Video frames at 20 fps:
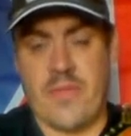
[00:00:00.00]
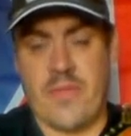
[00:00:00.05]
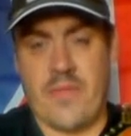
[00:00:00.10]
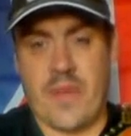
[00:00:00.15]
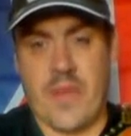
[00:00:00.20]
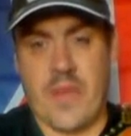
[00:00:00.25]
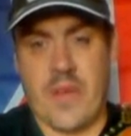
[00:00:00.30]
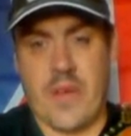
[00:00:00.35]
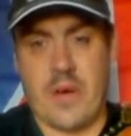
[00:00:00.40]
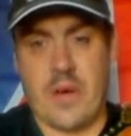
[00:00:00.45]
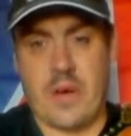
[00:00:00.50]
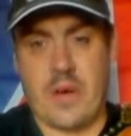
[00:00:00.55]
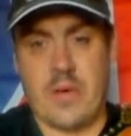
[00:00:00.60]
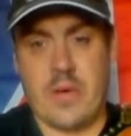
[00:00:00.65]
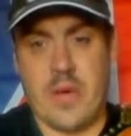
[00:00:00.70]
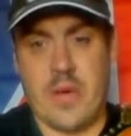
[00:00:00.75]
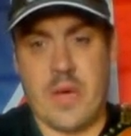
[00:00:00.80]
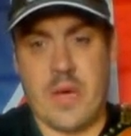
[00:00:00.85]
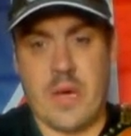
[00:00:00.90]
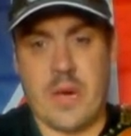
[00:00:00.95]
the video
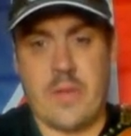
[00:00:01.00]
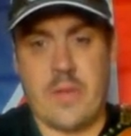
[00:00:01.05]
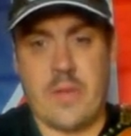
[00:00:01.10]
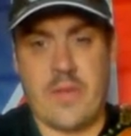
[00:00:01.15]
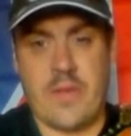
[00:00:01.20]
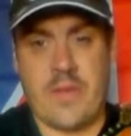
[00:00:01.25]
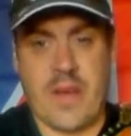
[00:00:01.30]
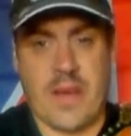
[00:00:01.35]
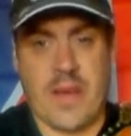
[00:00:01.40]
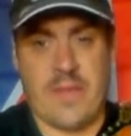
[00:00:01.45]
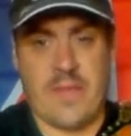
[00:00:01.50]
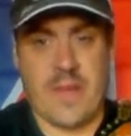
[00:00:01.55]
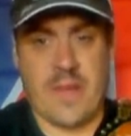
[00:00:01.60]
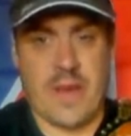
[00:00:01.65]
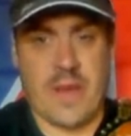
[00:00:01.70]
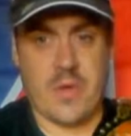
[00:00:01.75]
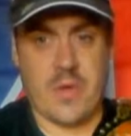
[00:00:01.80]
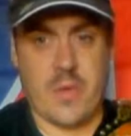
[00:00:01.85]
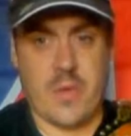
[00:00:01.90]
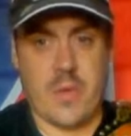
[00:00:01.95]
if I can
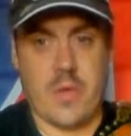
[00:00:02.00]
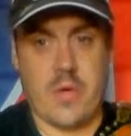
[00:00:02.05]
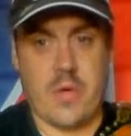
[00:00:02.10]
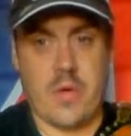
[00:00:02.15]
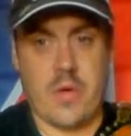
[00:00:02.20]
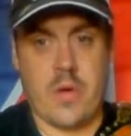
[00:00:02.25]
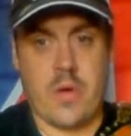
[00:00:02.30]
find one,